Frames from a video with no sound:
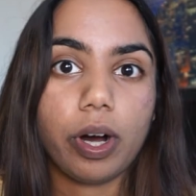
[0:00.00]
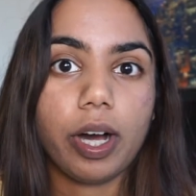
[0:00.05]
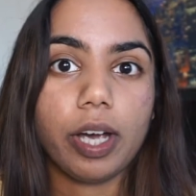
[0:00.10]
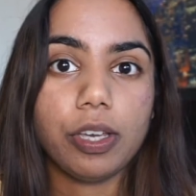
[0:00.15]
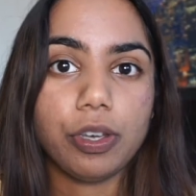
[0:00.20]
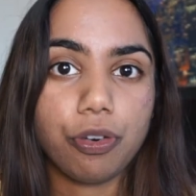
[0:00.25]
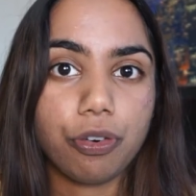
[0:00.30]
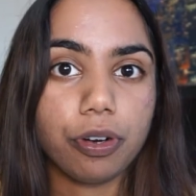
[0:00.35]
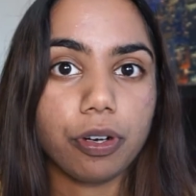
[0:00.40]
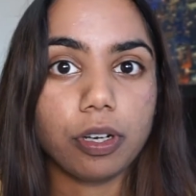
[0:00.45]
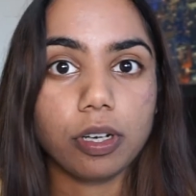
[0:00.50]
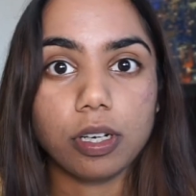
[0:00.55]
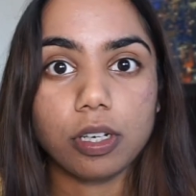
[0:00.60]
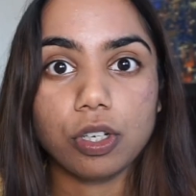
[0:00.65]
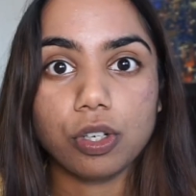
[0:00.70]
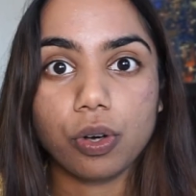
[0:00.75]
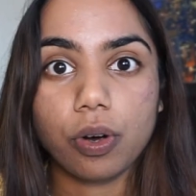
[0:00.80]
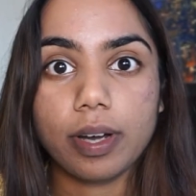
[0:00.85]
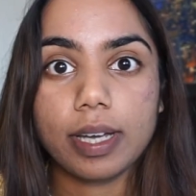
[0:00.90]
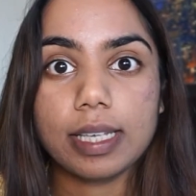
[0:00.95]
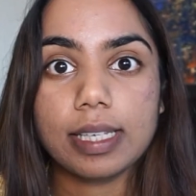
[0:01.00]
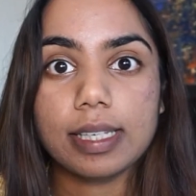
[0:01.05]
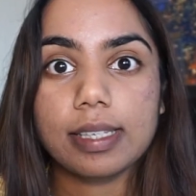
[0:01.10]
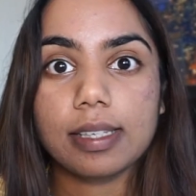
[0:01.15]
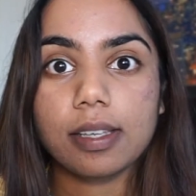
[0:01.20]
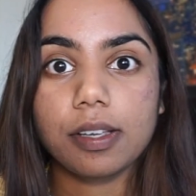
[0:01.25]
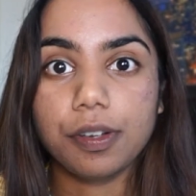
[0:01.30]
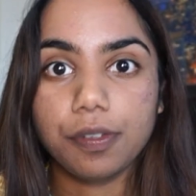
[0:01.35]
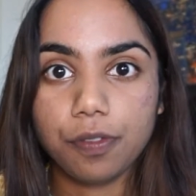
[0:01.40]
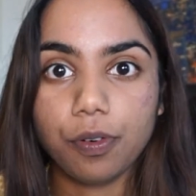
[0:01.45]
you're a good choice
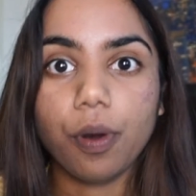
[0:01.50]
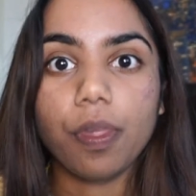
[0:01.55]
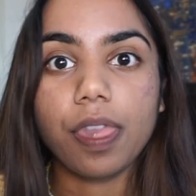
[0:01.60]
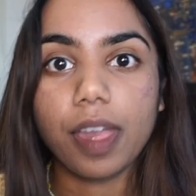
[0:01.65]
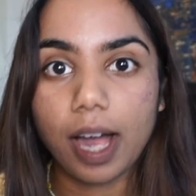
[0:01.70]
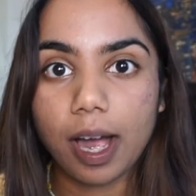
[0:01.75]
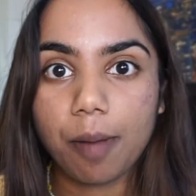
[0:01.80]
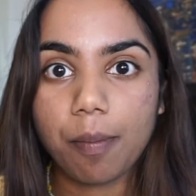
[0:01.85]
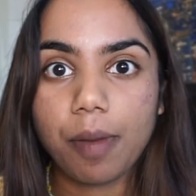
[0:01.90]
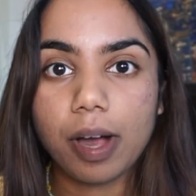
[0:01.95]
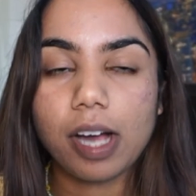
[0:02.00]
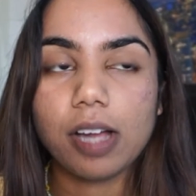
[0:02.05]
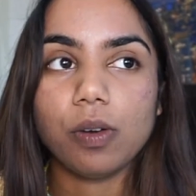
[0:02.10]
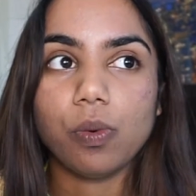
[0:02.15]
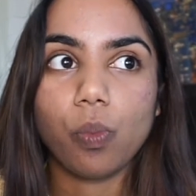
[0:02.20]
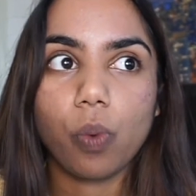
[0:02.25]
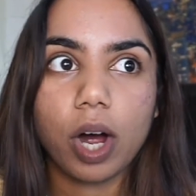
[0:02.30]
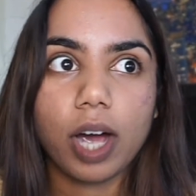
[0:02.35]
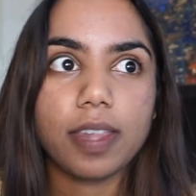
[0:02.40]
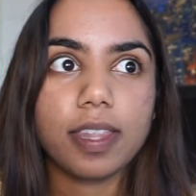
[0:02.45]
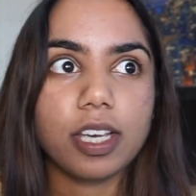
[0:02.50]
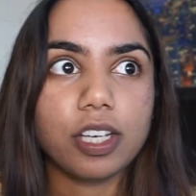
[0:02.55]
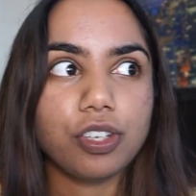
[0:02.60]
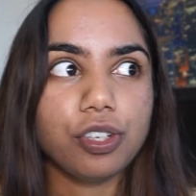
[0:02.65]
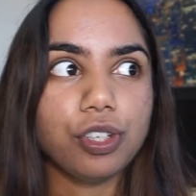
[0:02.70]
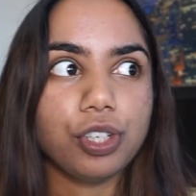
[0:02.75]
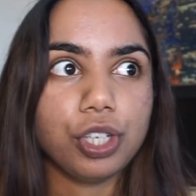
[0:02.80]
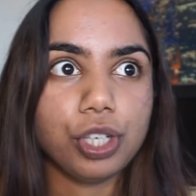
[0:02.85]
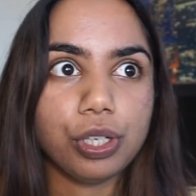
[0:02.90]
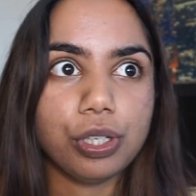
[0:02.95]
for them and why they should
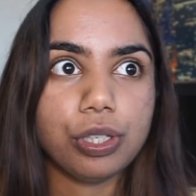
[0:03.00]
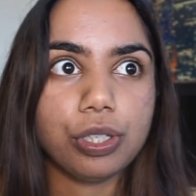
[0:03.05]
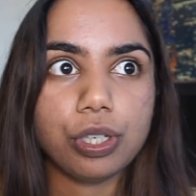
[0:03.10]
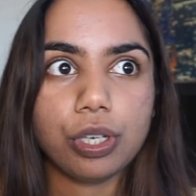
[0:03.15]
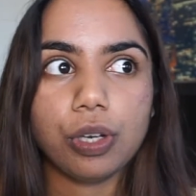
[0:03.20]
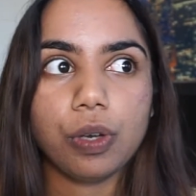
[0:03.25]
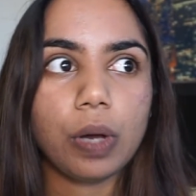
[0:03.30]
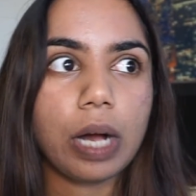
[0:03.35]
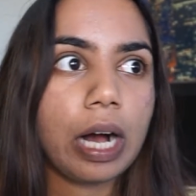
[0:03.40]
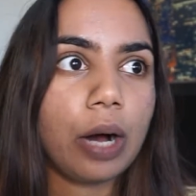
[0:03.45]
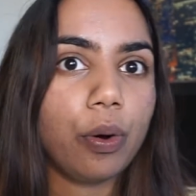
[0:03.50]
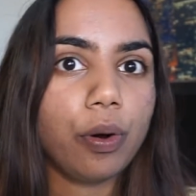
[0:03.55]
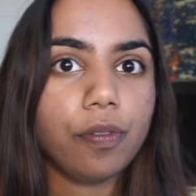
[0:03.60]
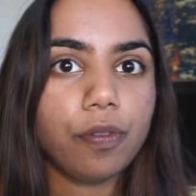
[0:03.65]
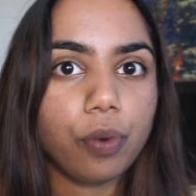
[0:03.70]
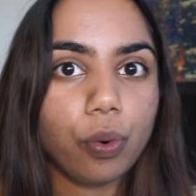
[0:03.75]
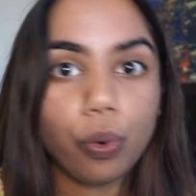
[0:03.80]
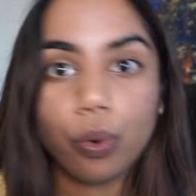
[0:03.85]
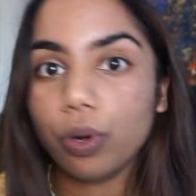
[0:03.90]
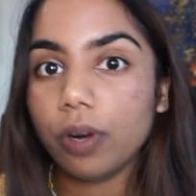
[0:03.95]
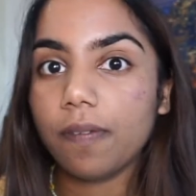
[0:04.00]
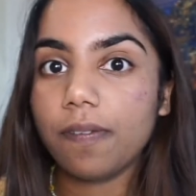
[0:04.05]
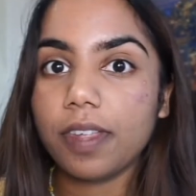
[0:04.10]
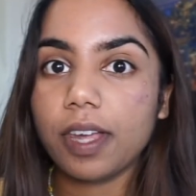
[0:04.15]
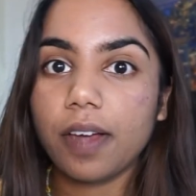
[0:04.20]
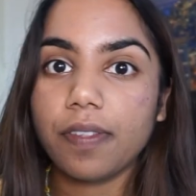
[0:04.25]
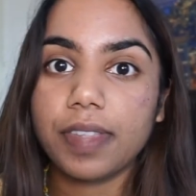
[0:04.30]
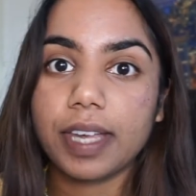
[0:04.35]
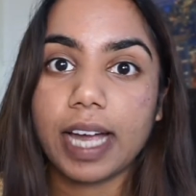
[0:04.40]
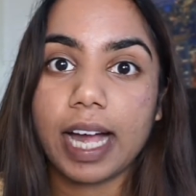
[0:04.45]
choose you out of all of the
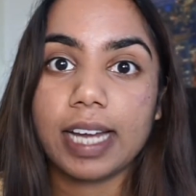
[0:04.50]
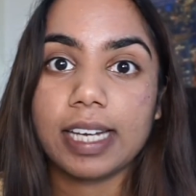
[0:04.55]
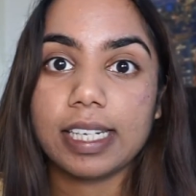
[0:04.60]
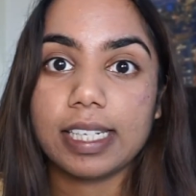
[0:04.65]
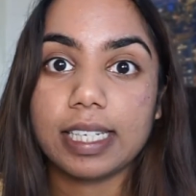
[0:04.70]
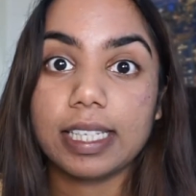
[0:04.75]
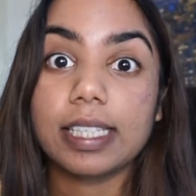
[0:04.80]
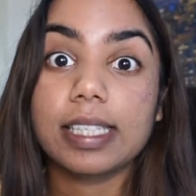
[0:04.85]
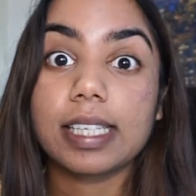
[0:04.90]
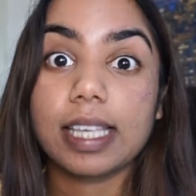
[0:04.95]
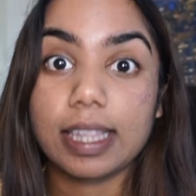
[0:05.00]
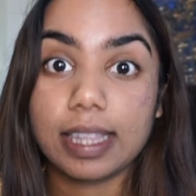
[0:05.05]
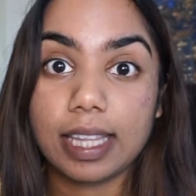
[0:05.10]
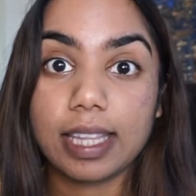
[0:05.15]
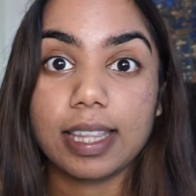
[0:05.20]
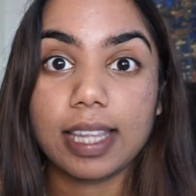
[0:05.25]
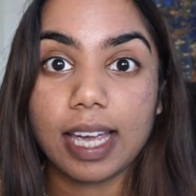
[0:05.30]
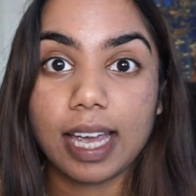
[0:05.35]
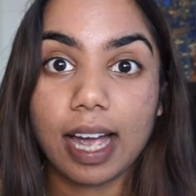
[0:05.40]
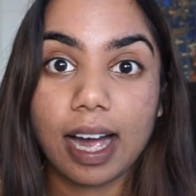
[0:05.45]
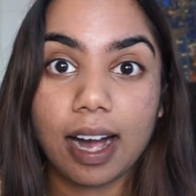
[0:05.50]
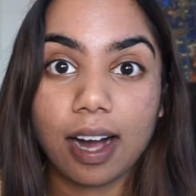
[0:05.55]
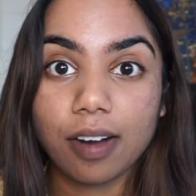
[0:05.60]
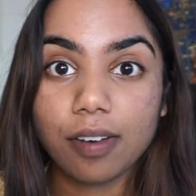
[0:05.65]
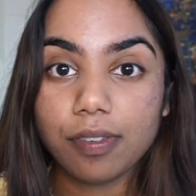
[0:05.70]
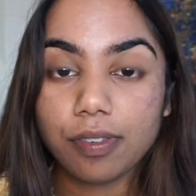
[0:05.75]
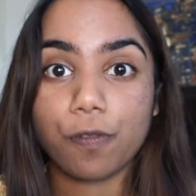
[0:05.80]
other candidates that they have.